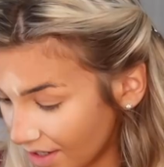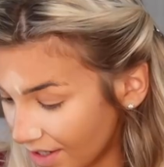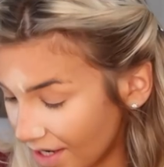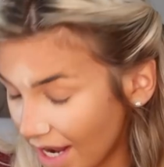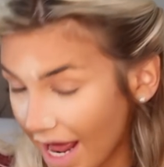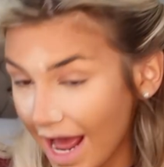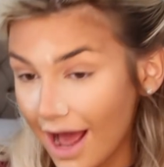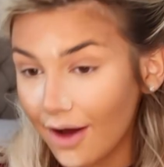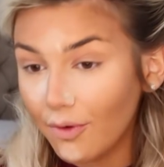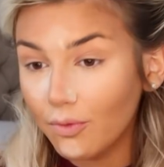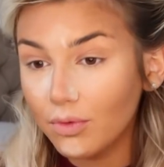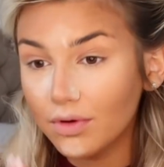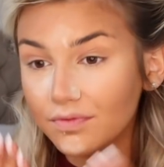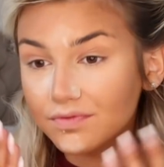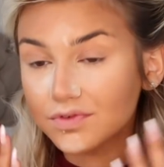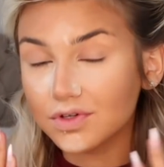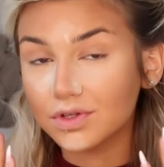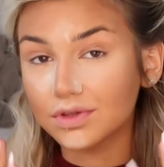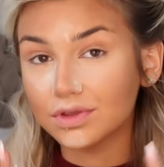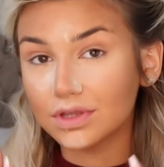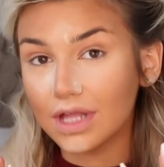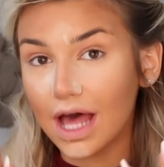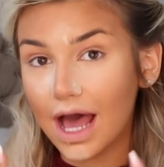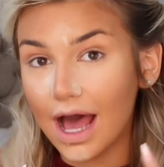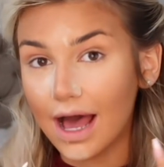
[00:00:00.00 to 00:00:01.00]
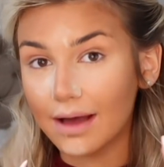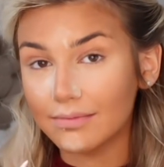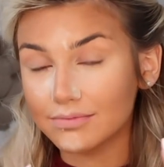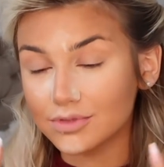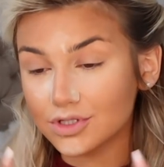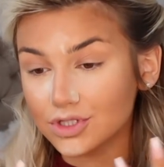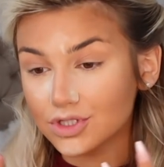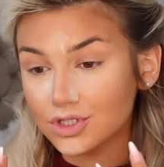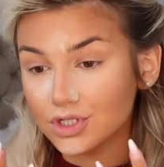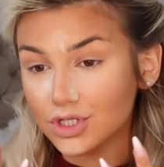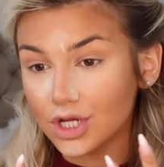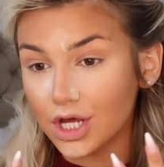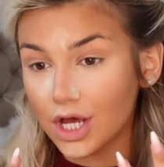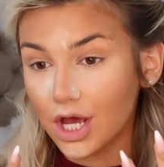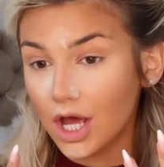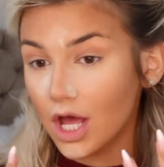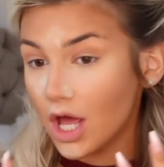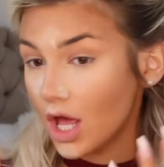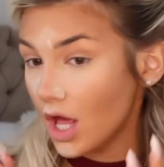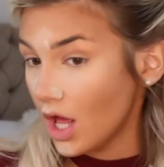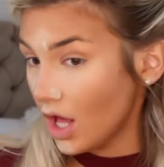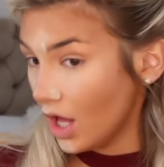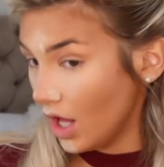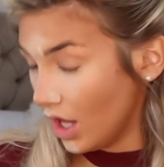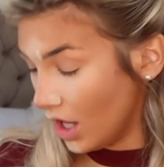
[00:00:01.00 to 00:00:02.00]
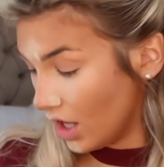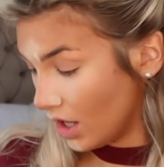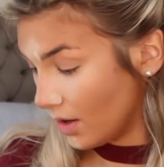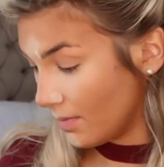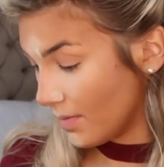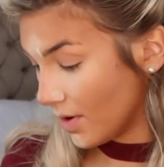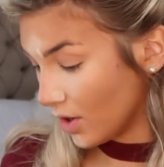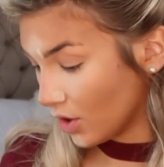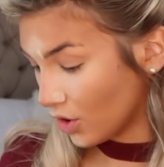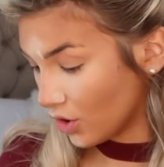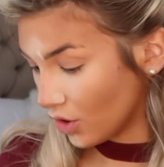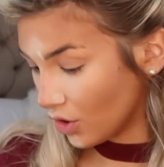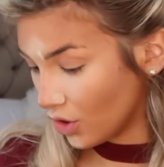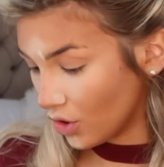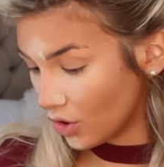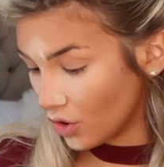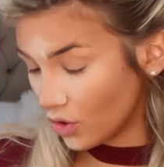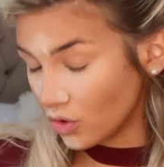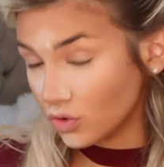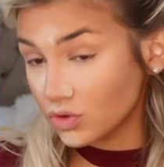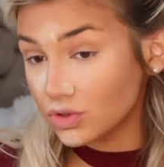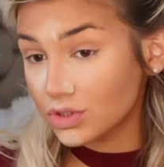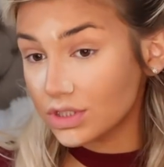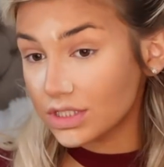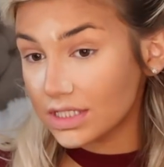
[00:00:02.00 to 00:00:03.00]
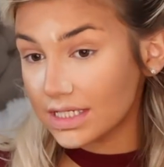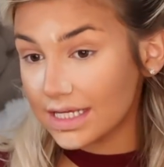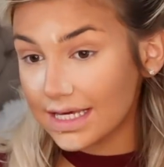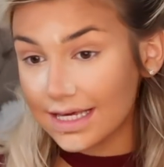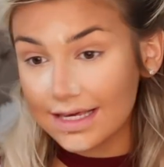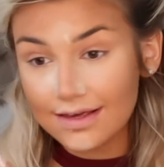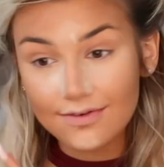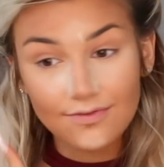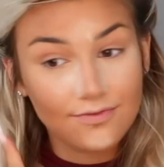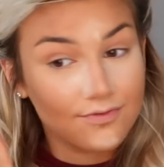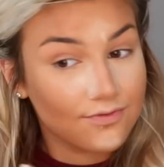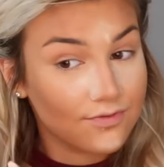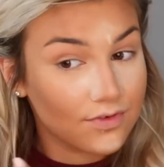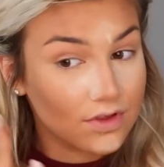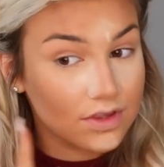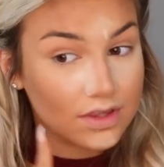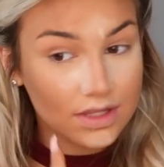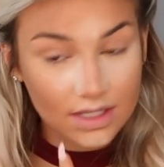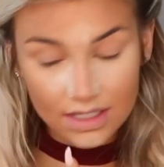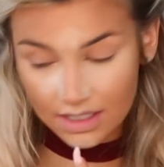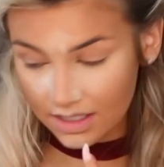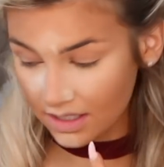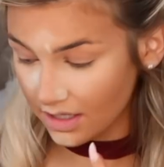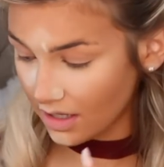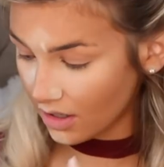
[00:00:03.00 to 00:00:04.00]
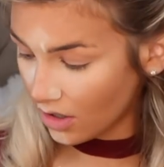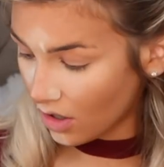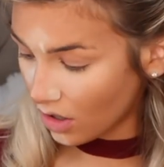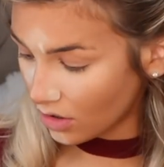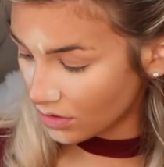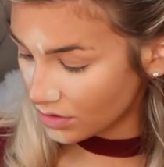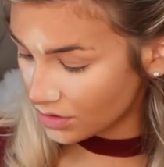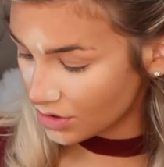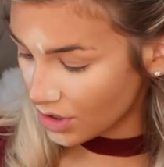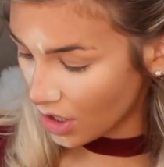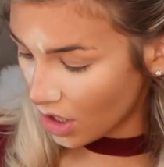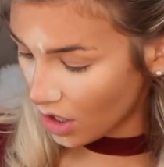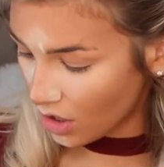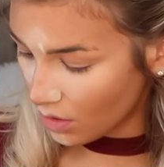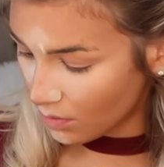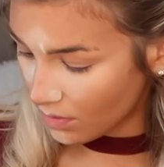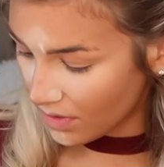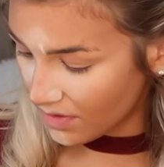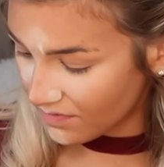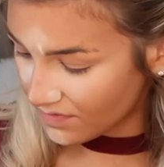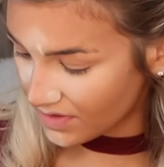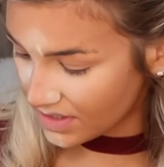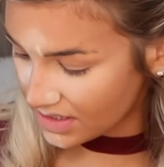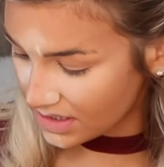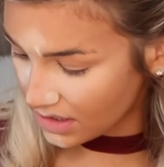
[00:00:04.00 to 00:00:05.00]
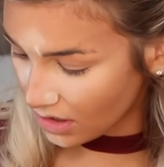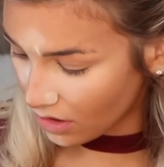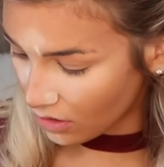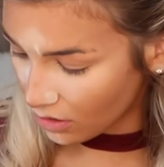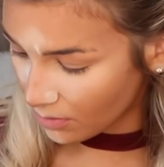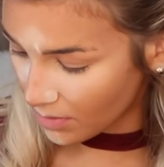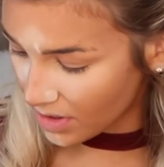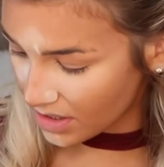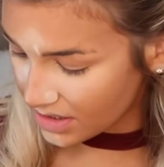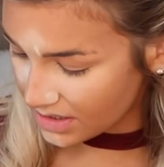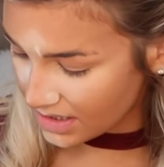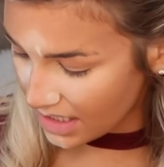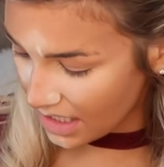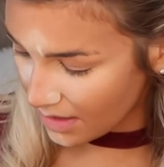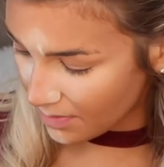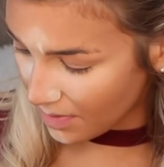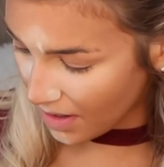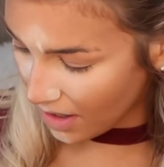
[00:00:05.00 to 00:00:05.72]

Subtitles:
Now we've done that, I'm just gonna go underneath the contour with this Laura Mercier